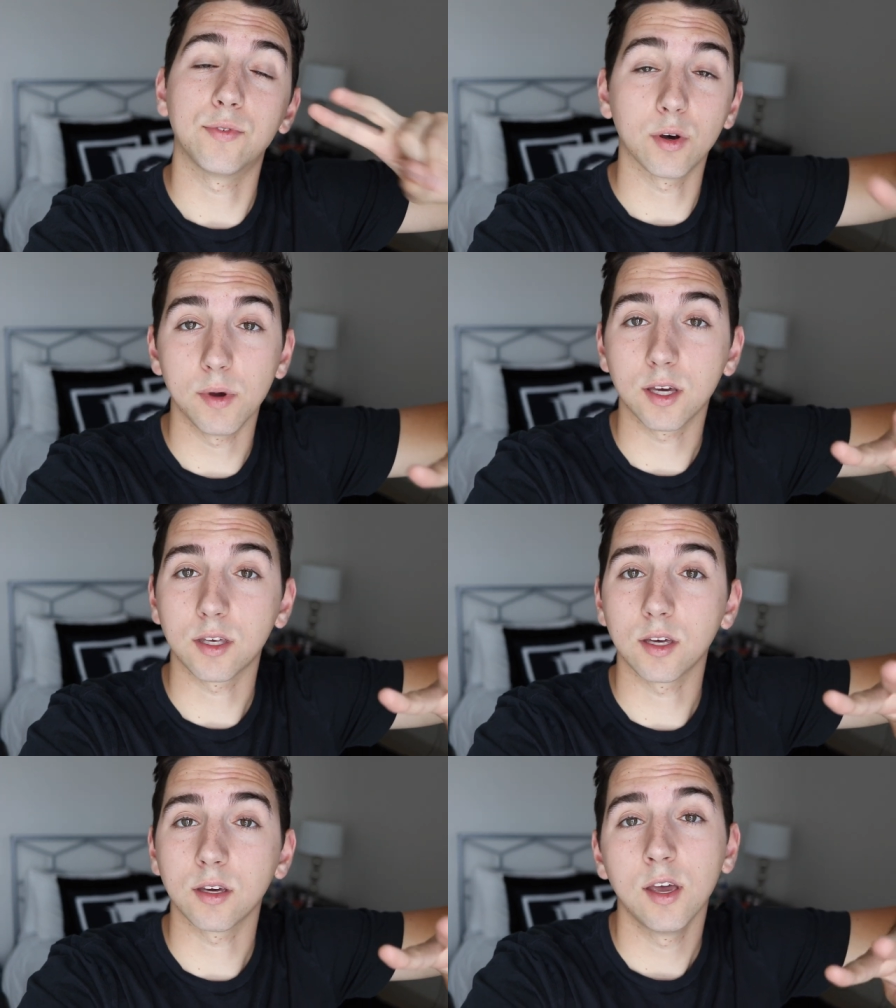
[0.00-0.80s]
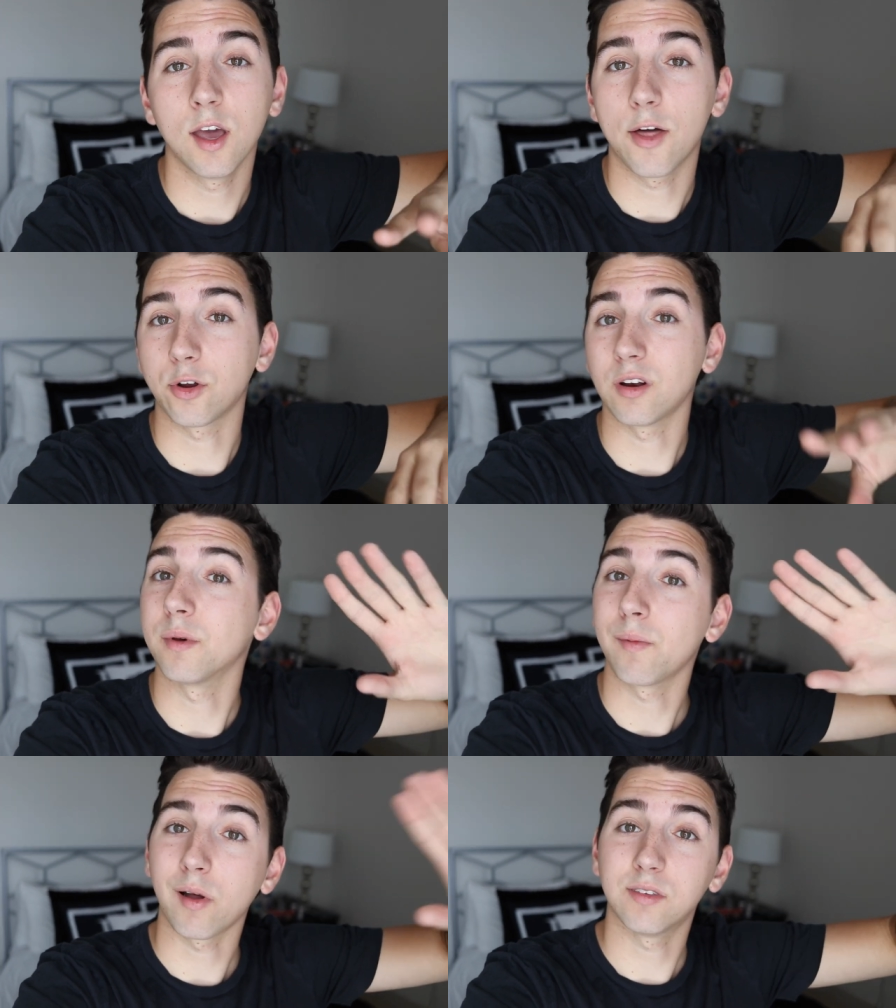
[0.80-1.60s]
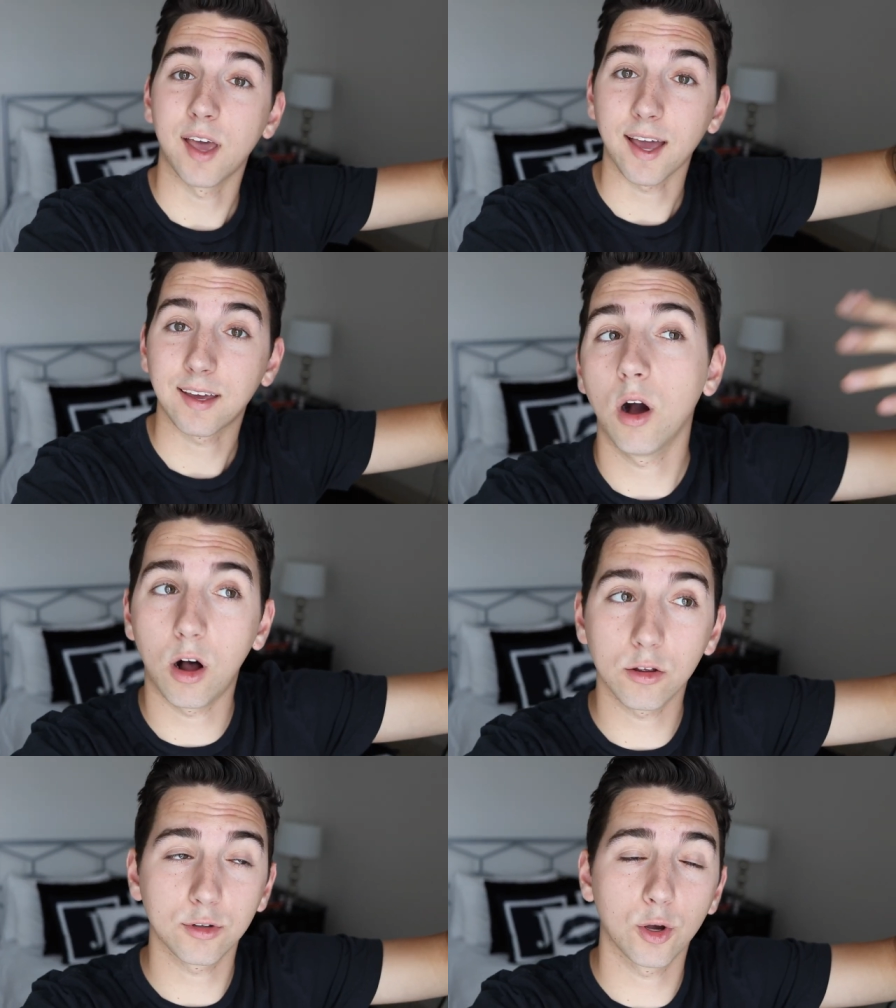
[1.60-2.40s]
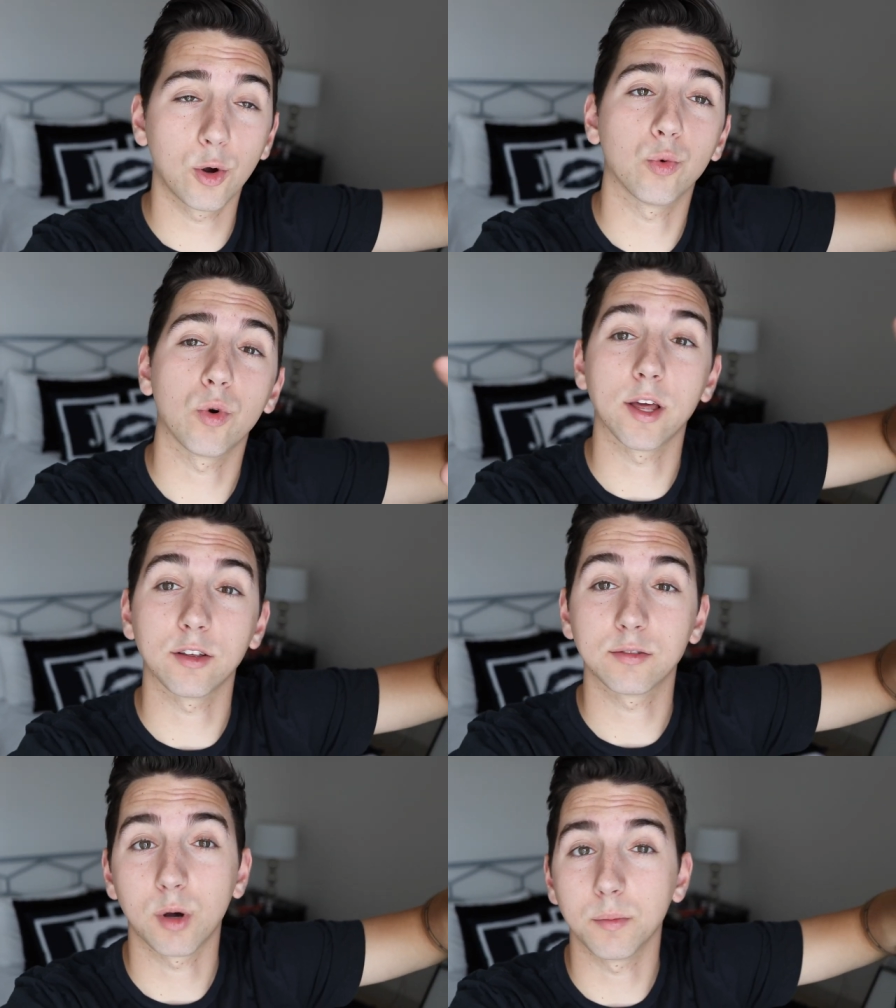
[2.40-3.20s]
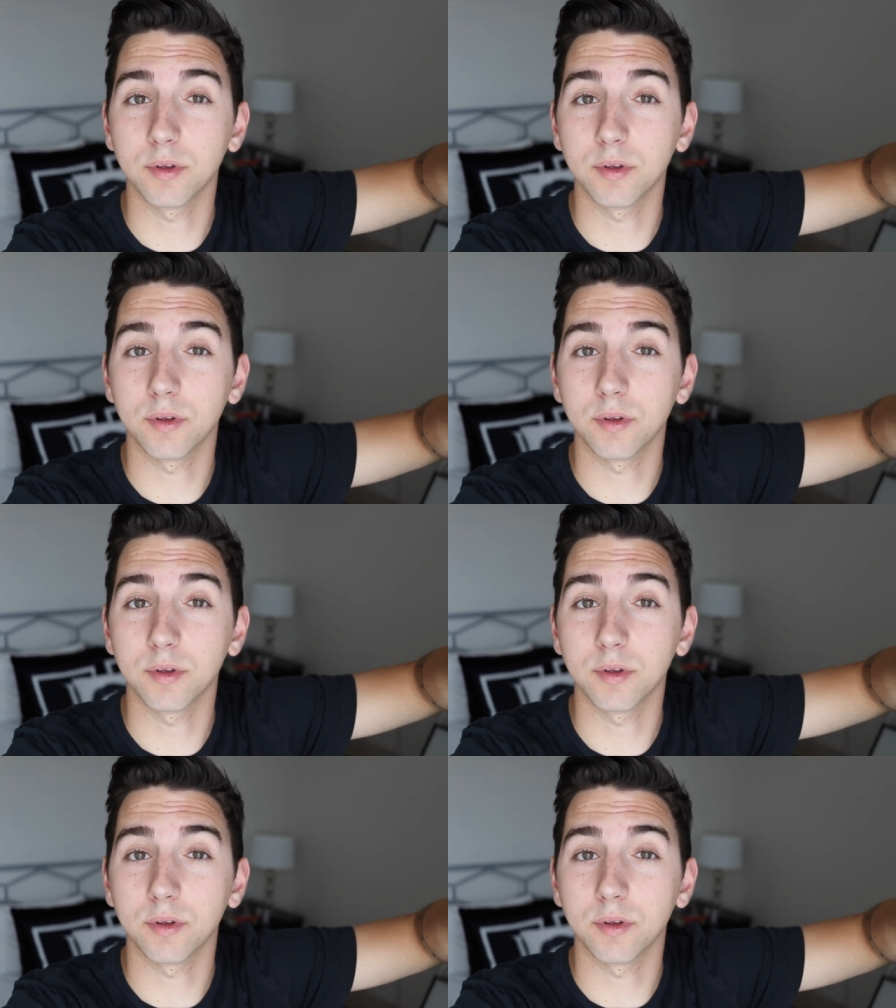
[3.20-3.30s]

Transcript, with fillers: filmmaking and they're going to be about tech. Also, running a small